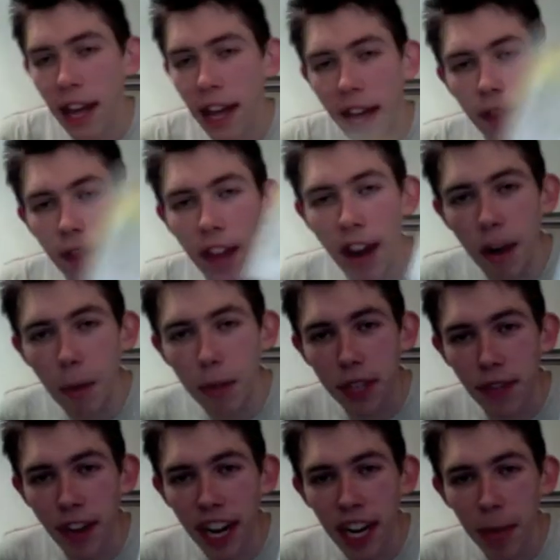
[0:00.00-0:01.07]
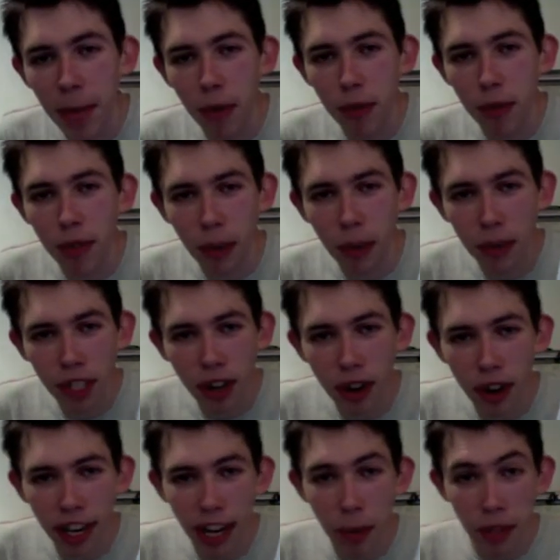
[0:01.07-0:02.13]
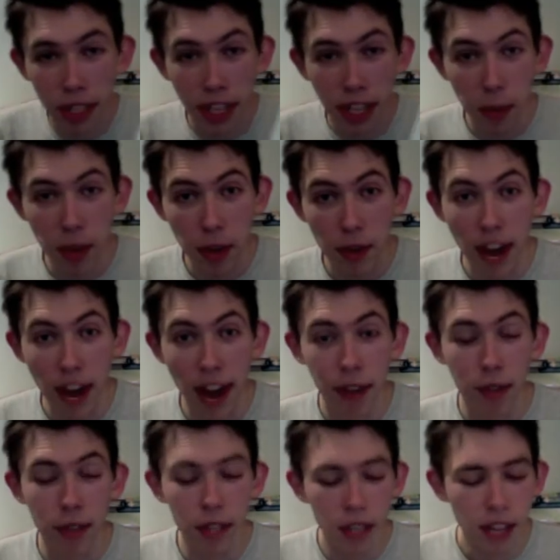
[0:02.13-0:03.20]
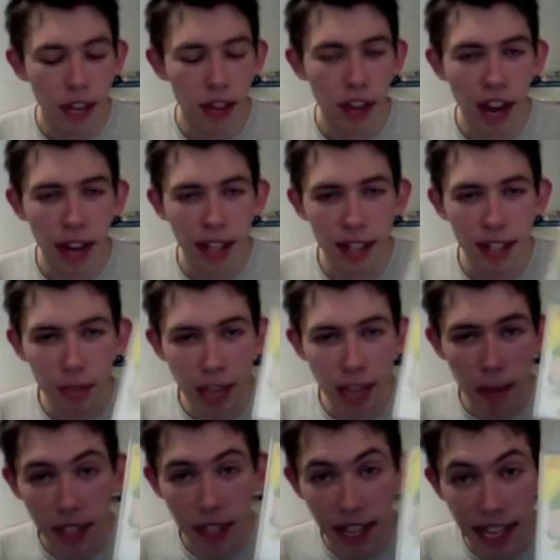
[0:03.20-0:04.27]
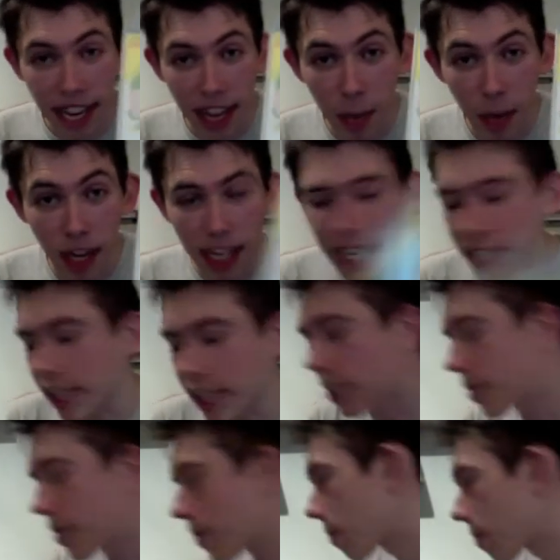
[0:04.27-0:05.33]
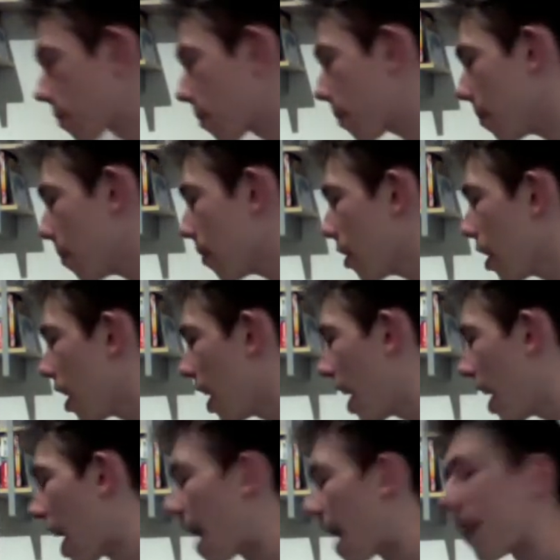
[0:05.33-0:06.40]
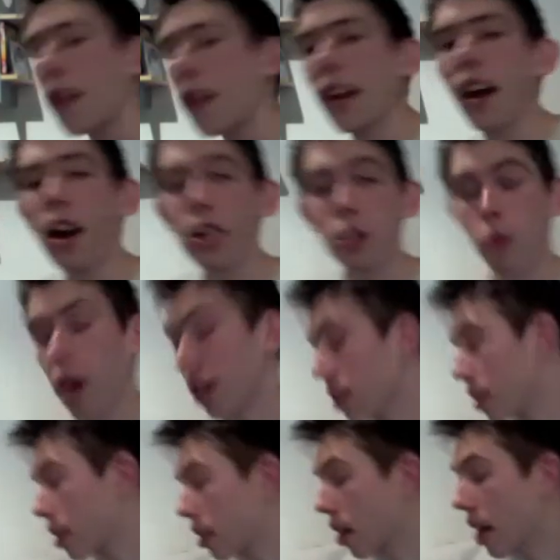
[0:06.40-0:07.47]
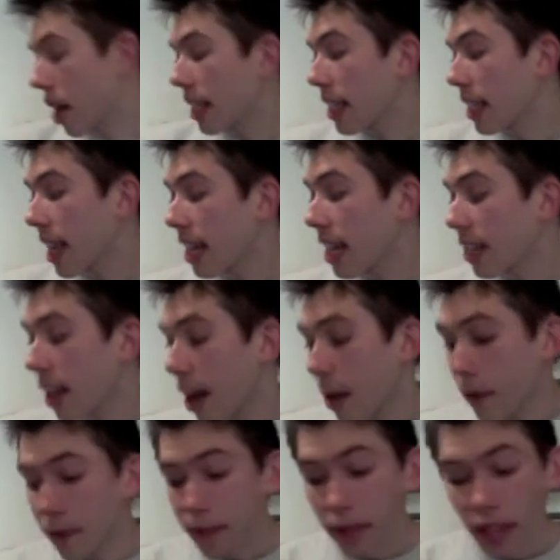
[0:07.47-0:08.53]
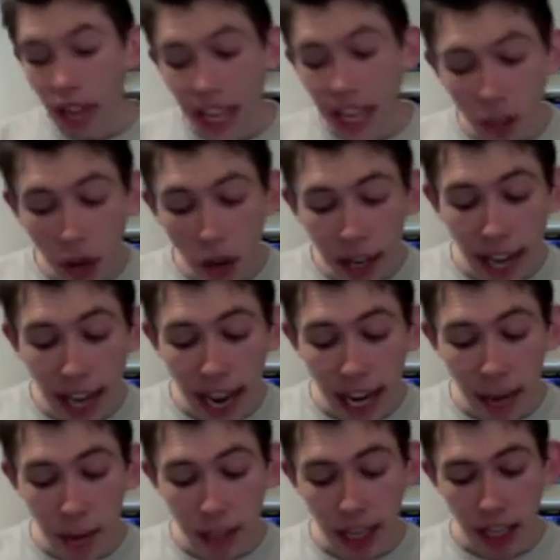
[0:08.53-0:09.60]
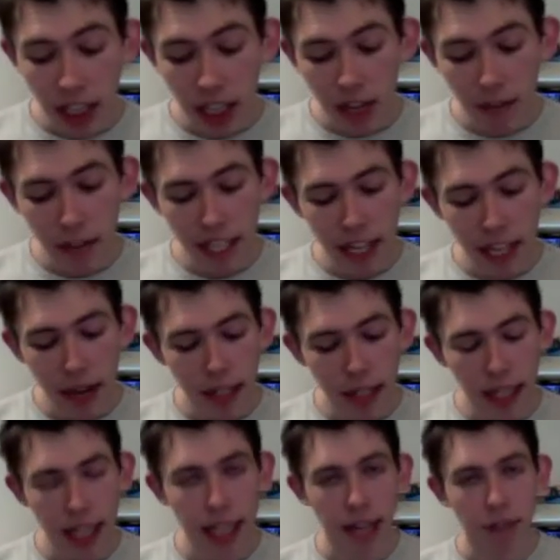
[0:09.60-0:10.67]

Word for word: That one was available, so I was so lucky it wasn't the other way around that I was able to then get the one I needed. And then the last one, guys, is um, it's not a game. It's actually a video CD.